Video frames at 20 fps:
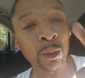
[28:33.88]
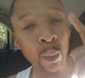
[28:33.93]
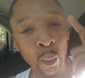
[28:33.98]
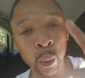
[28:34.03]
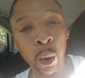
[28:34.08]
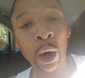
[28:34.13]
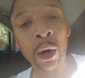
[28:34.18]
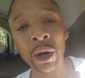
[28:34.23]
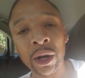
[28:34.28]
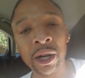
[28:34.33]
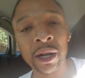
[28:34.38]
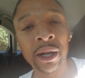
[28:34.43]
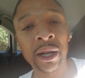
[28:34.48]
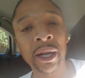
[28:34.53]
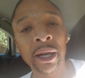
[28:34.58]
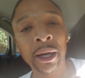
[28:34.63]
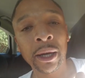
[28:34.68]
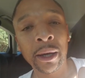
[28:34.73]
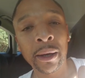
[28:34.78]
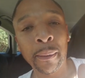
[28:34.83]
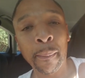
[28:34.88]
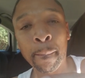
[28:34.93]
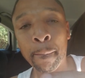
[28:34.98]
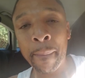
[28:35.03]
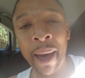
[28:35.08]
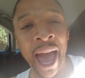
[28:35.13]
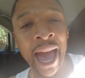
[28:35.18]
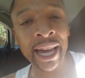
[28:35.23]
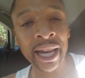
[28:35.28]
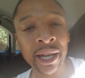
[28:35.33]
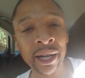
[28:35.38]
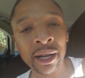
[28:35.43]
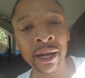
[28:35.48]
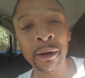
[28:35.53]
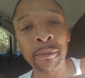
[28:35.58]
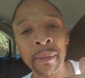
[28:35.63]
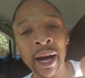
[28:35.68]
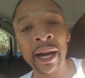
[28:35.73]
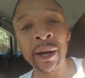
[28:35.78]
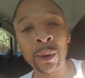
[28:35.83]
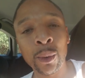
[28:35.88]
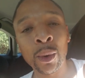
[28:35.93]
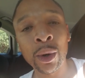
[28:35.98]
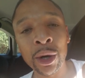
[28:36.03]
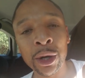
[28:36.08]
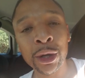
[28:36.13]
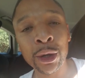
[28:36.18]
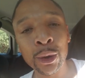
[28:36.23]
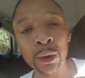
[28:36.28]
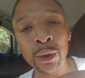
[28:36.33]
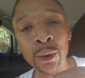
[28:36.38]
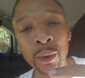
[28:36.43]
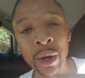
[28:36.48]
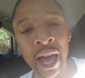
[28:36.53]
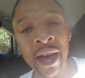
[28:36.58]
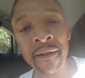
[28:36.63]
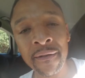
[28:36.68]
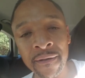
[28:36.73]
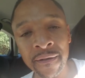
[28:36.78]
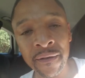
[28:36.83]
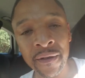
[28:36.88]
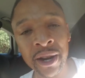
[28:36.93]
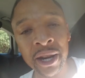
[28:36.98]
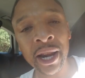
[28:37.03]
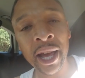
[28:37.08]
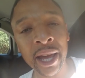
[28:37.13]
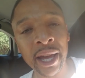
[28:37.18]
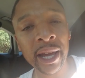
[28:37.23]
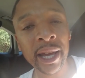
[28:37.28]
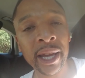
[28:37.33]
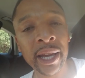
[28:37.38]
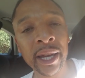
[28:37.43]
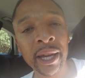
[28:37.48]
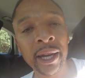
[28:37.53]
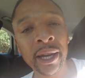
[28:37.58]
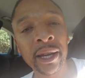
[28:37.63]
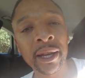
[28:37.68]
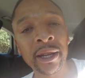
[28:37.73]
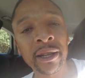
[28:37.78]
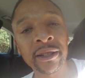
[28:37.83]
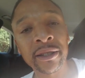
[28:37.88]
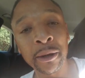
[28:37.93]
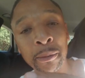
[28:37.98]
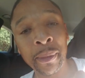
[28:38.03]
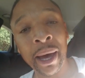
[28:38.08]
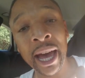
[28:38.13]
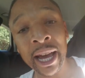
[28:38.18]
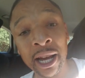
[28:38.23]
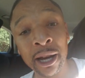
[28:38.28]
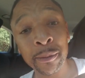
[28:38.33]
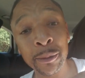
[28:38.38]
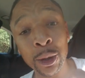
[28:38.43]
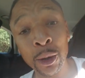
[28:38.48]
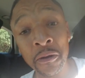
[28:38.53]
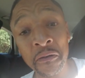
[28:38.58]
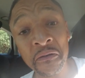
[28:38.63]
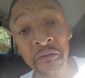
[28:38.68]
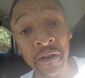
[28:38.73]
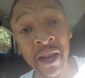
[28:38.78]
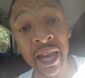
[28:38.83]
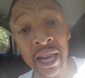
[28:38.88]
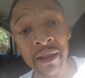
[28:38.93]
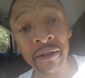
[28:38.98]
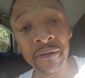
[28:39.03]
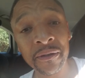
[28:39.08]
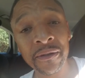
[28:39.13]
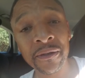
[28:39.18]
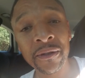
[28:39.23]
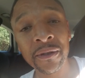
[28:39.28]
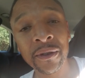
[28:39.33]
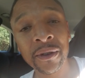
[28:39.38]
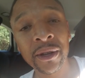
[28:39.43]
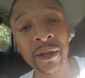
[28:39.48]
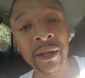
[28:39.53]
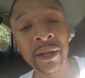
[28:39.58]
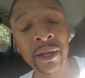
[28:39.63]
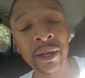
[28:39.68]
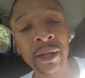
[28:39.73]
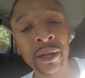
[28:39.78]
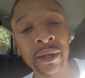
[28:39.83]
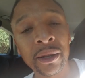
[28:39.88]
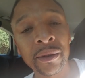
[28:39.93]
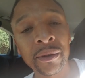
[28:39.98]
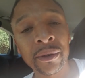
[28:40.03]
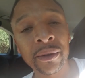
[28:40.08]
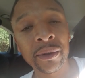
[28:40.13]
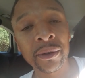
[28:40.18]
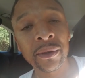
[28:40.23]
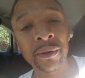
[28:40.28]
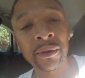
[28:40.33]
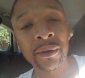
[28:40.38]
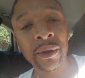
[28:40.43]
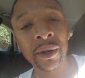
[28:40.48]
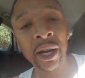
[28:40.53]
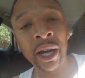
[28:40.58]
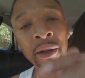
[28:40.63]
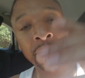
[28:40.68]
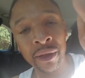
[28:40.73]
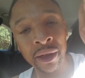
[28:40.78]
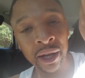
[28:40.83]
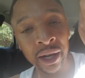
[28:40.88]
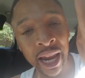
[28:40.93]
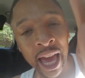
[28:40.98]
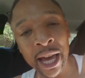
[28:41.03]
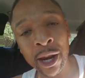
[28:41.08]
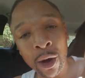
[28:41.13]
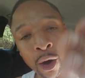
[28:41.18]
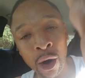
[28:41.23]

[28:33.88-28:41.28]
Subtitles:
Work. Back it up by the work you do every day to back up your faith. And then that